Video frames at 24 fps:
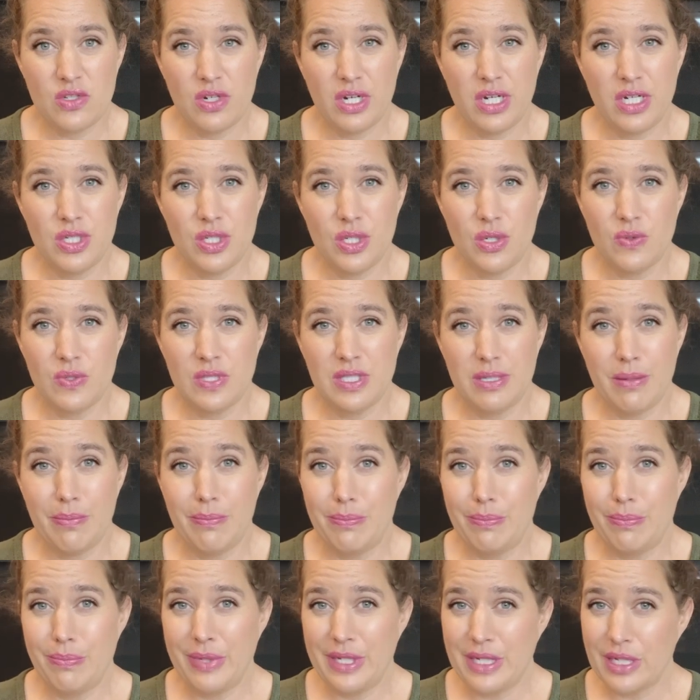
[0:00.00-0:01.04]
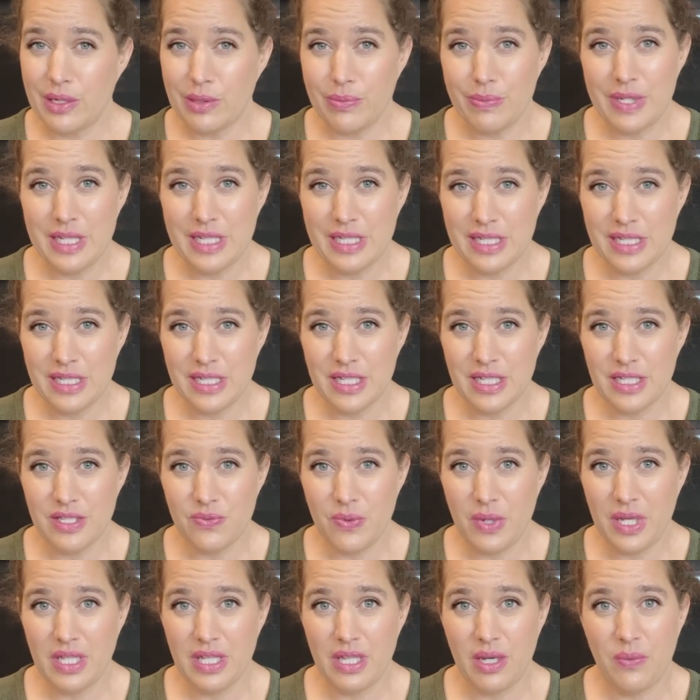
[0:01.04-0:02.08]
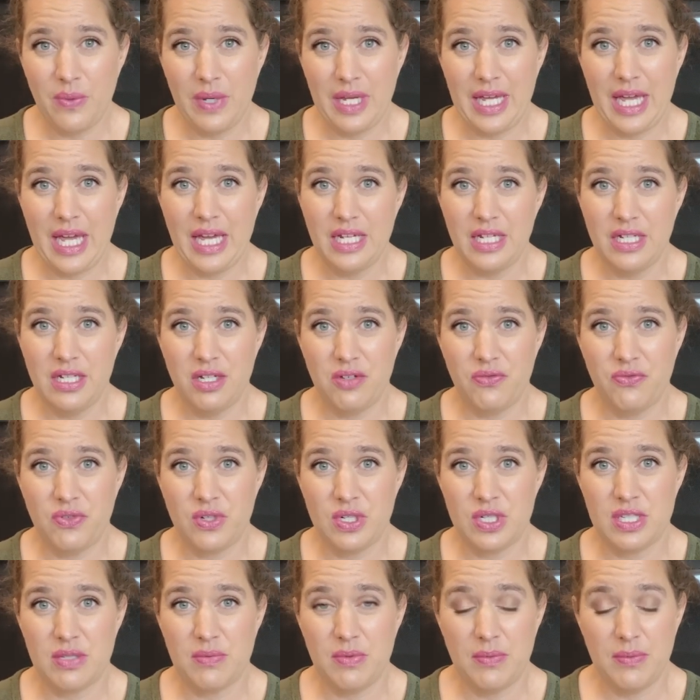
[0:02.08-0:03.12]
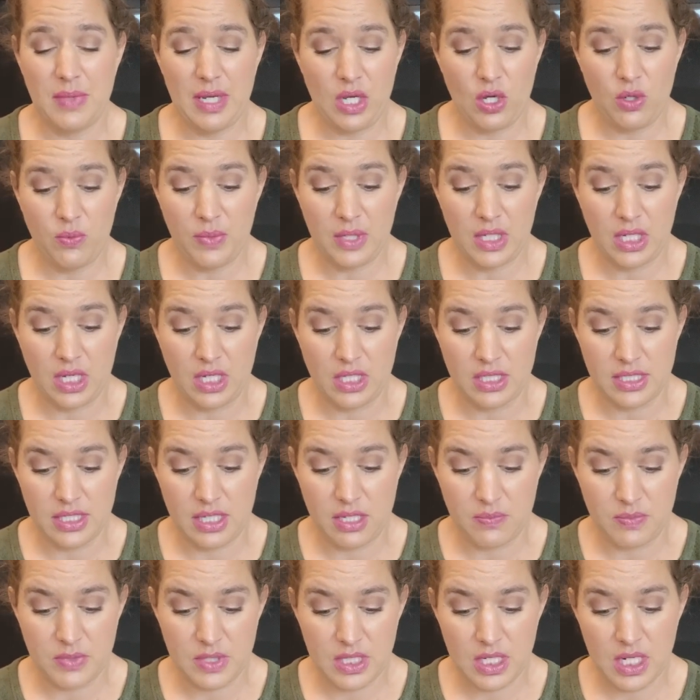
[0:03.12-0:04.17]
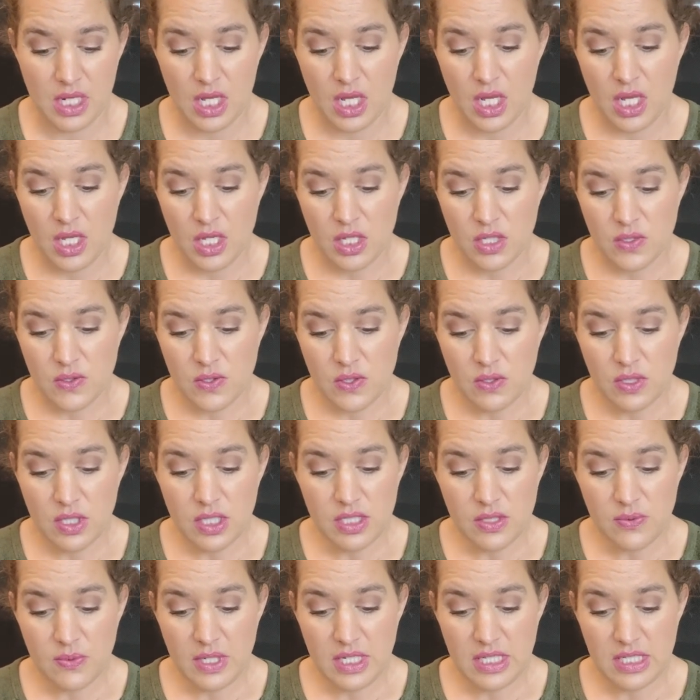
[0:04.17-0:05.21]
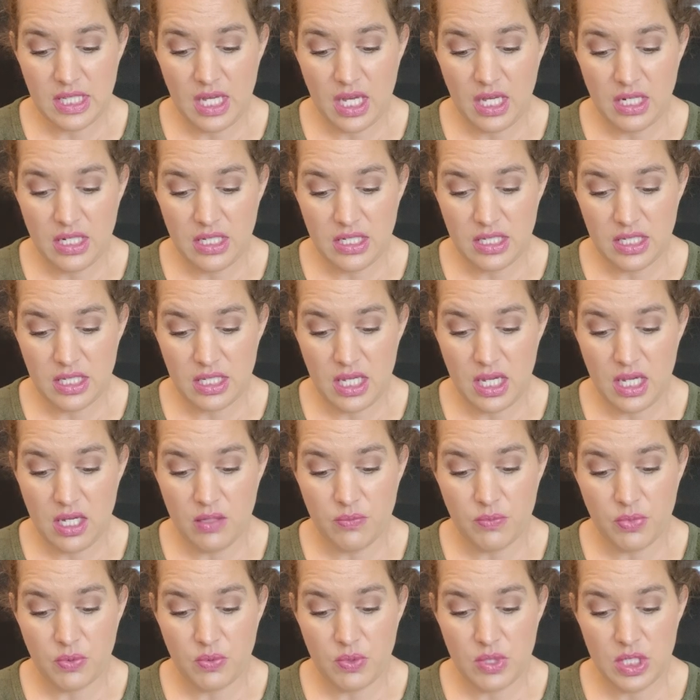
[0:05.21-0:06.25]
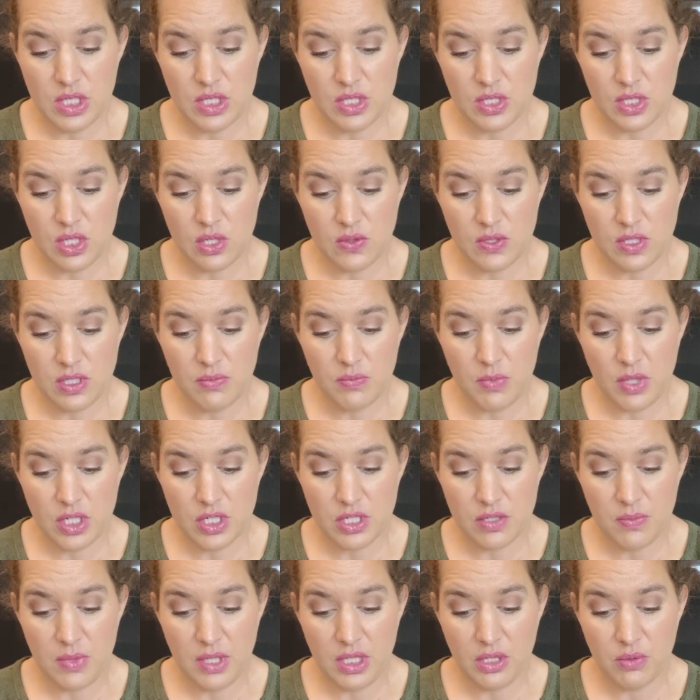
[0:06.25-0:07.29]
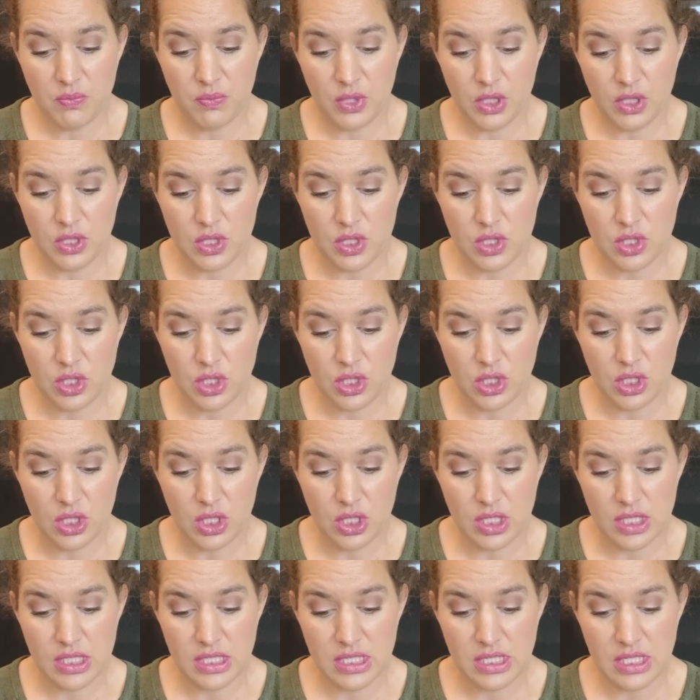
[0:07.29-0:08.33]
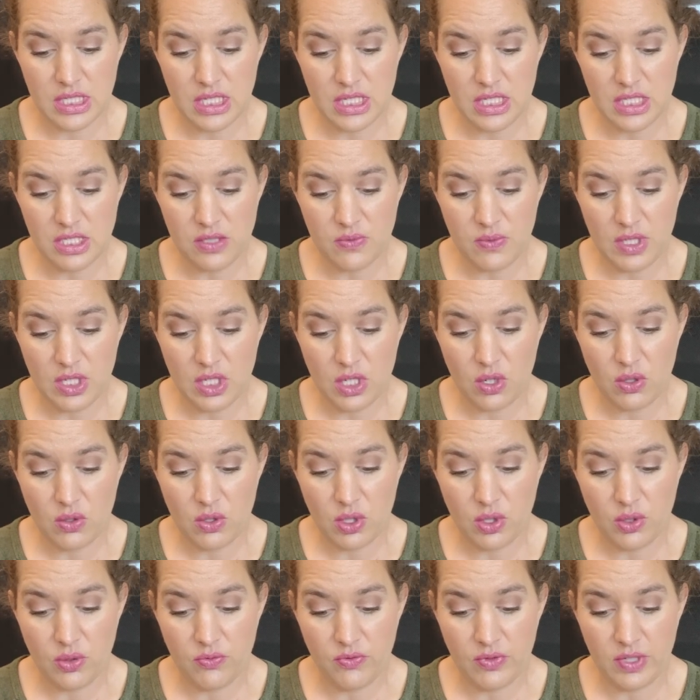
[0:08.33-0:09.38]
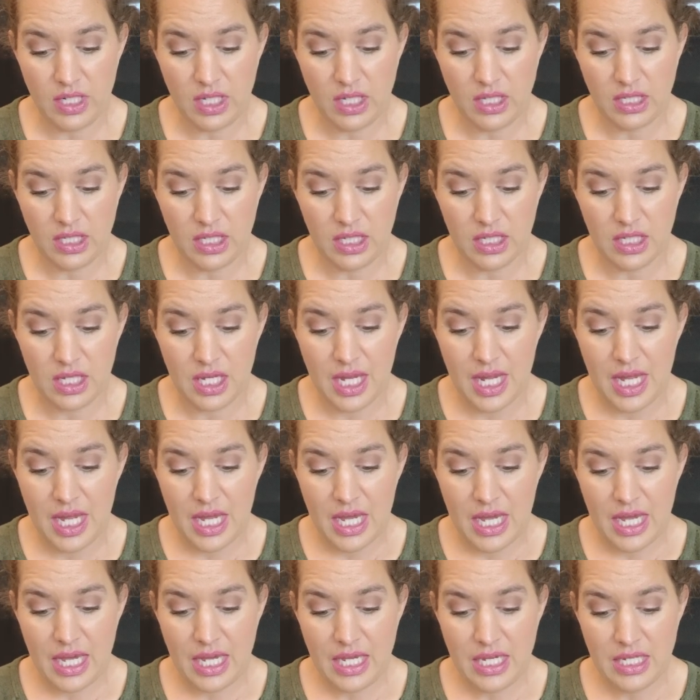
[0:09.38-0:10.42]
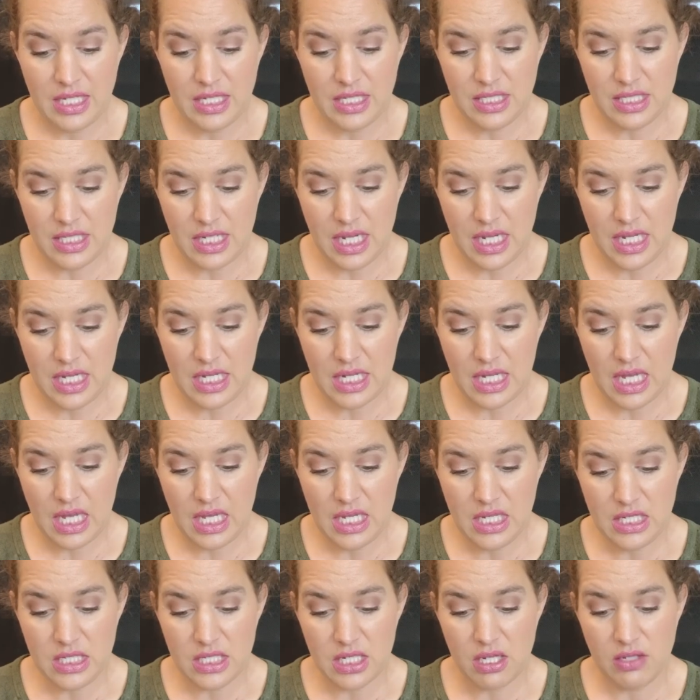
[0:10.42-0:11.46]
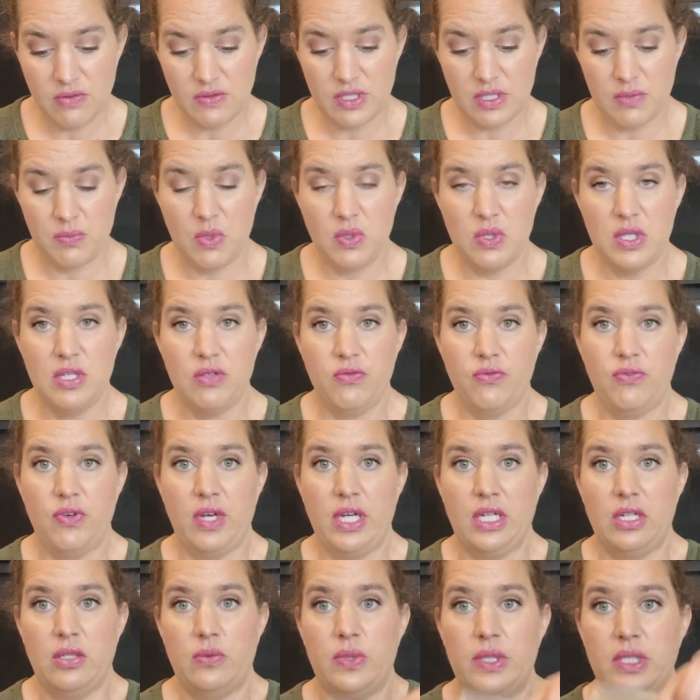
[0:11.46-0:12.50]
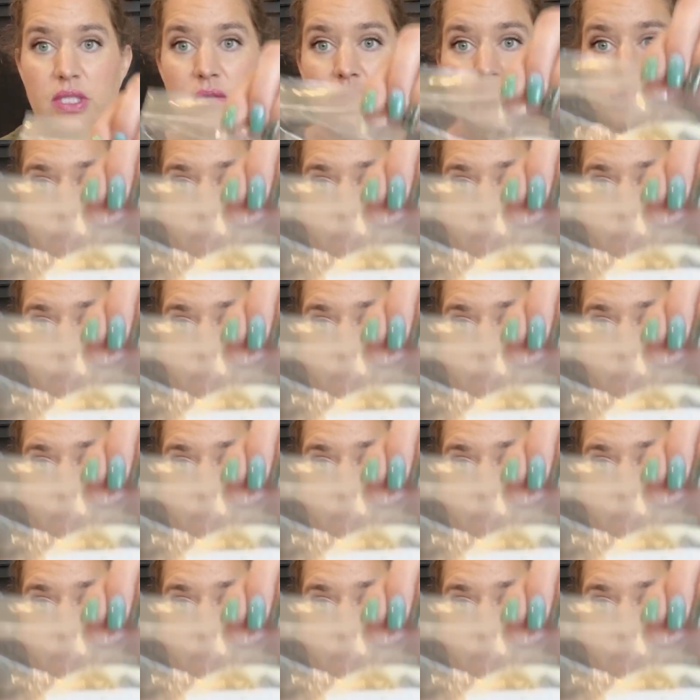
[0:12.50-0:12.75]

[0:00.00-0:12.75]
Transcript: I chose some bigger pieces as well. That way I had enough for some of my open concept. So this one is Heading to Camp, which is toasted marshmallow, burnt sugar, sticky sweet cocoa, vanilla, and a hint of smoky firewood.